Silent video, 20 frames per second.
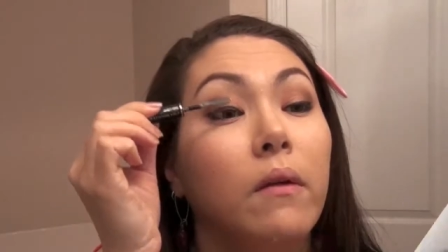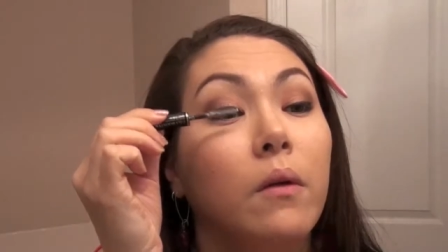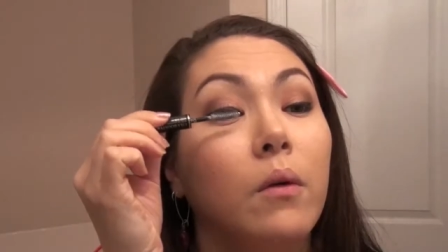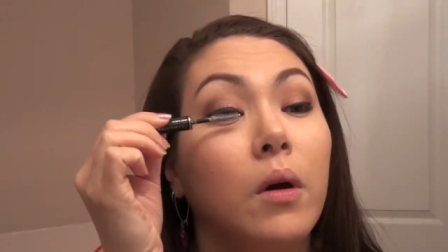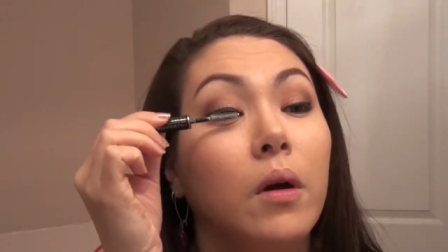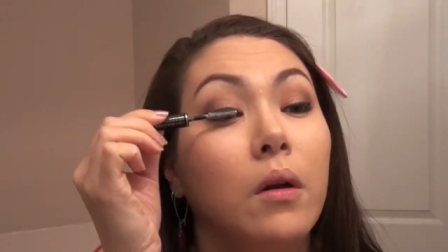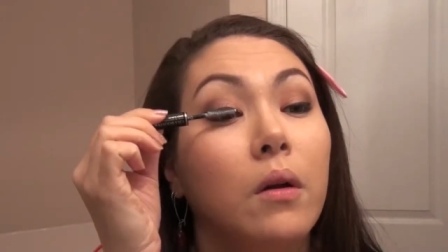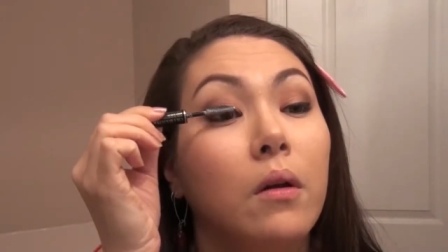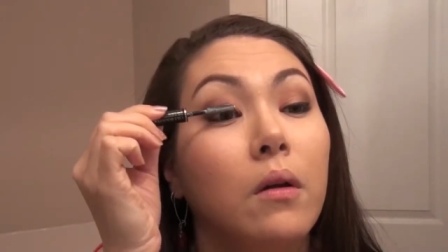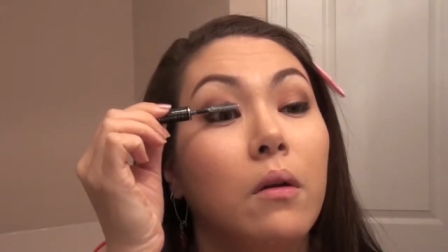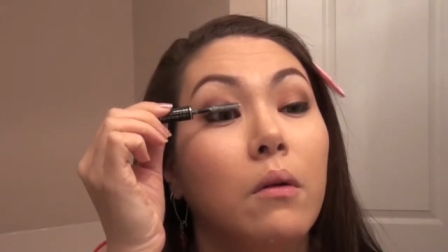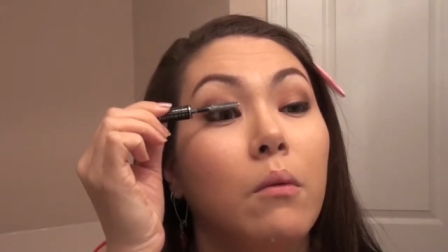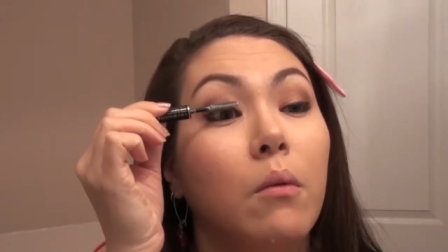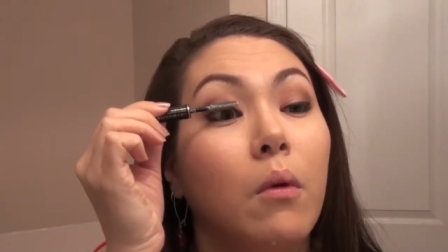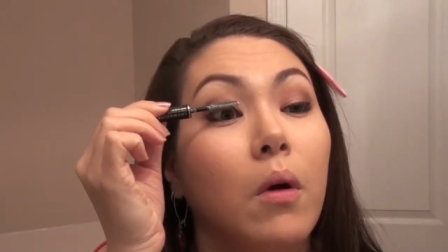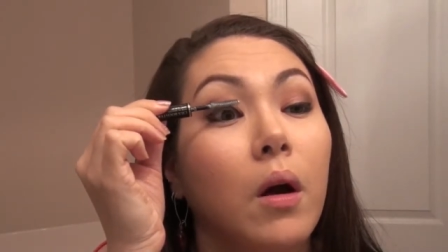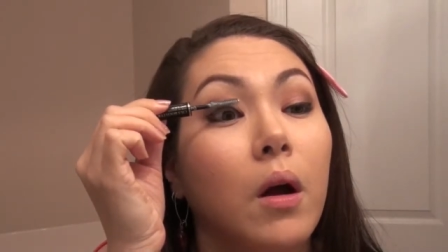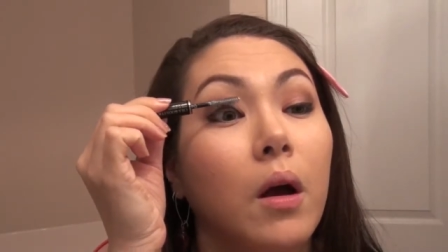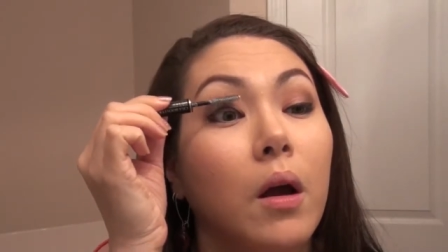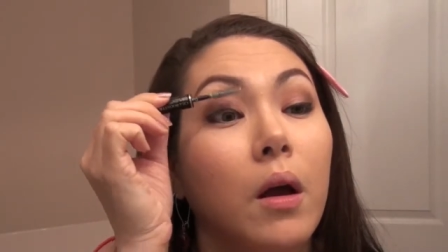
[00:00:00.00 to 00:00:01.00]
you wonder
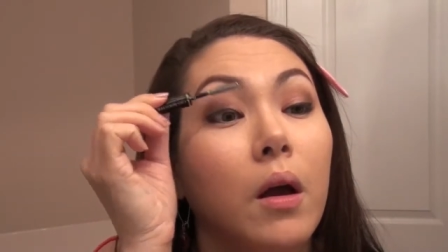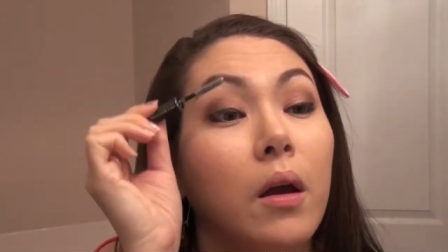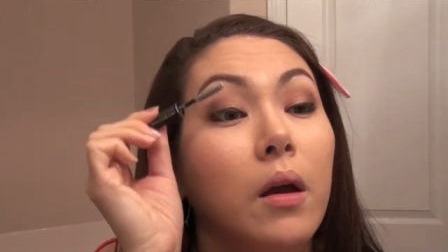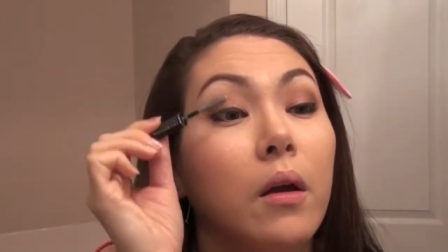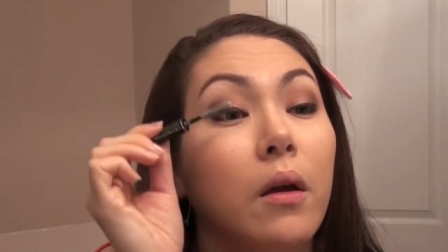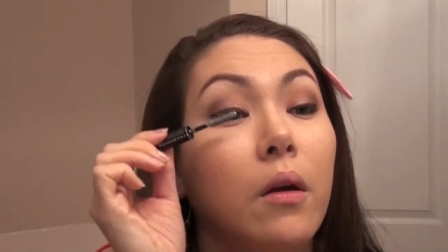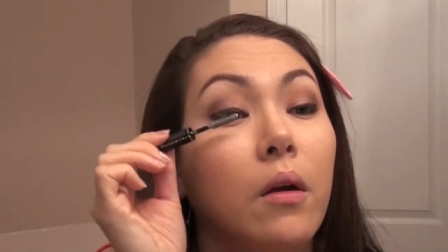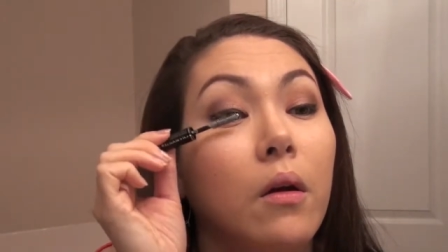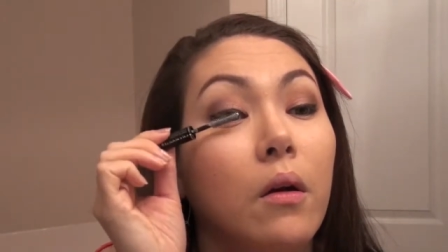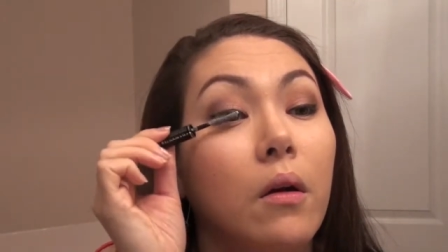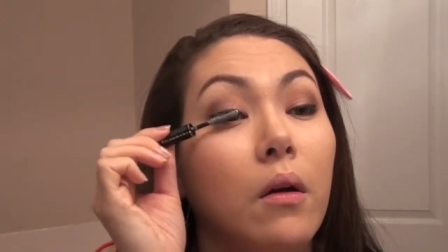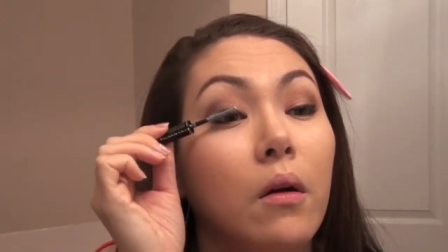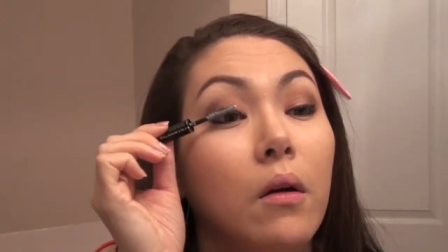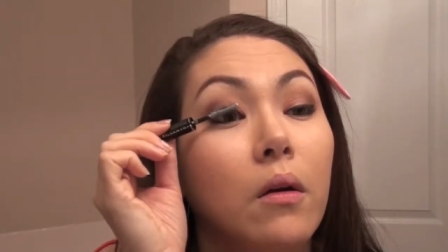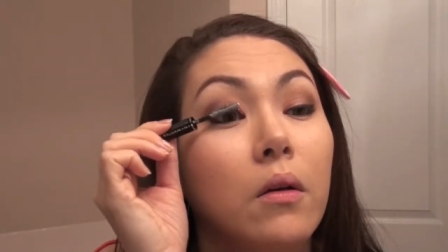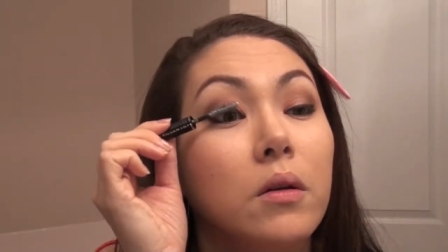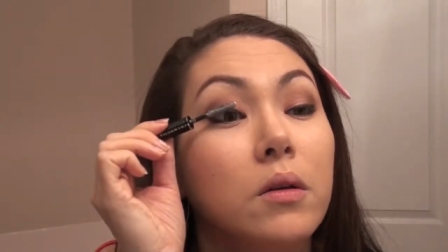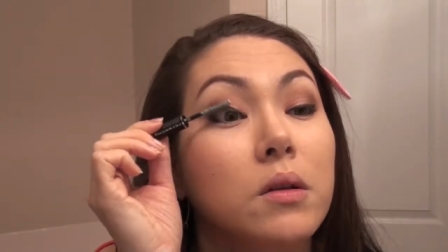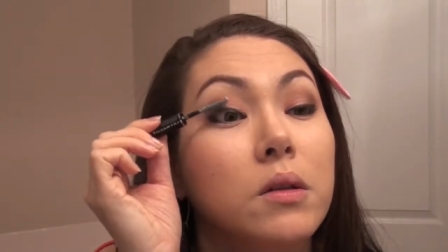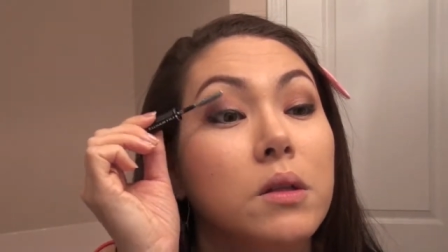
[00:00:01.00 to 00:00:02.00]
why
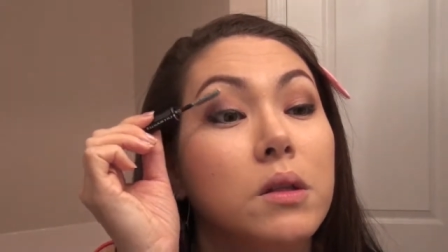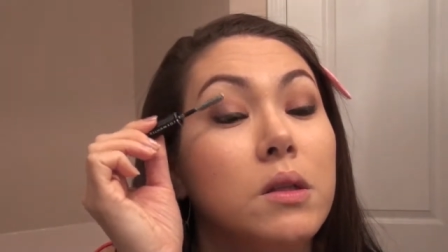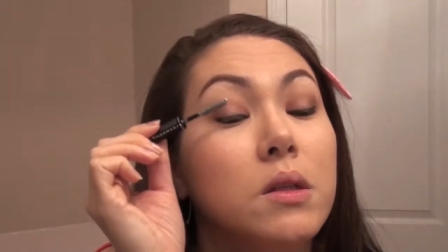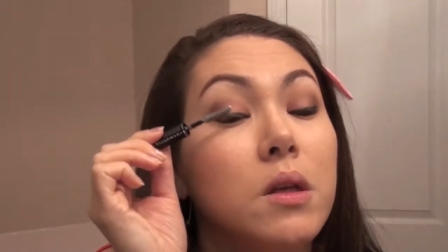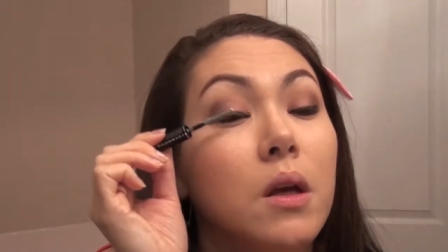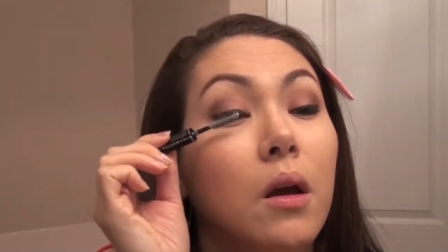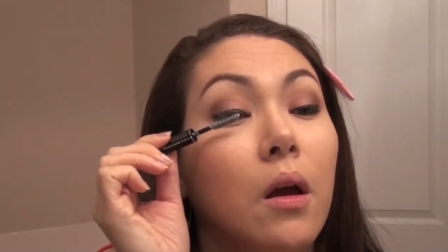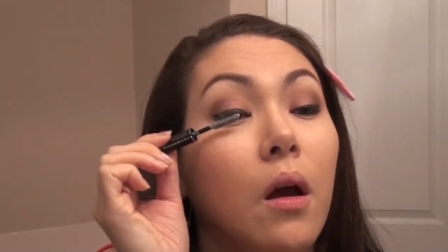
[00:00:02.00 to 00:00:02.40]
girls